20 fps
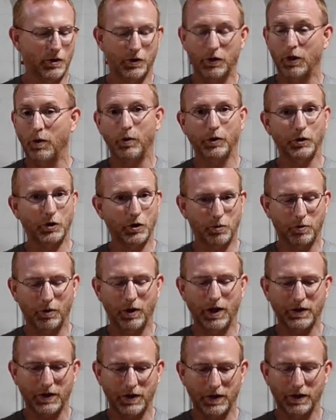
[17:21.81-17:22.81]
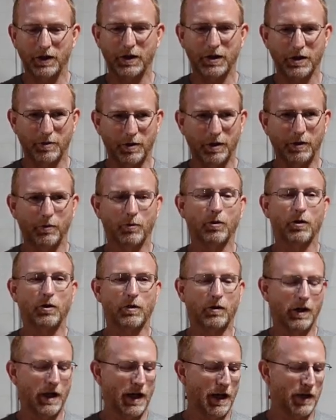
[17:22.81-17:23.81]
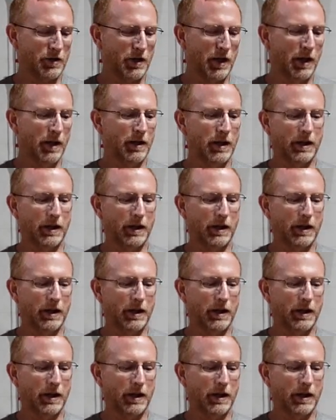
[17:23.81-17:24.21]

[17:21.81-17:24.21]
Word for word: so you don't want to use plexi. It needs to be real glass.